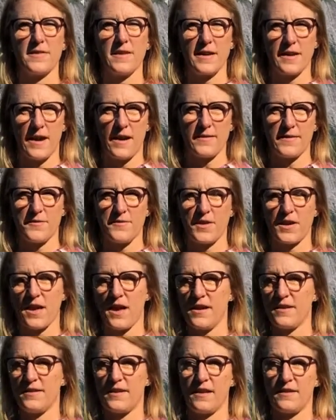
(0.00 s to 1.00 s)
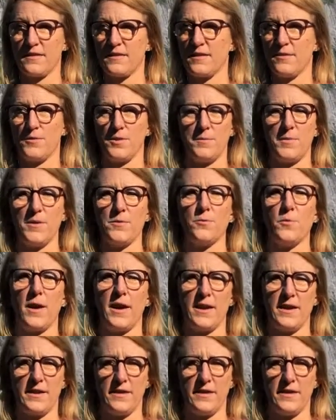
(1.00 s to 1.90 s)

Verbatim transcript: the guts of the contest, it would be way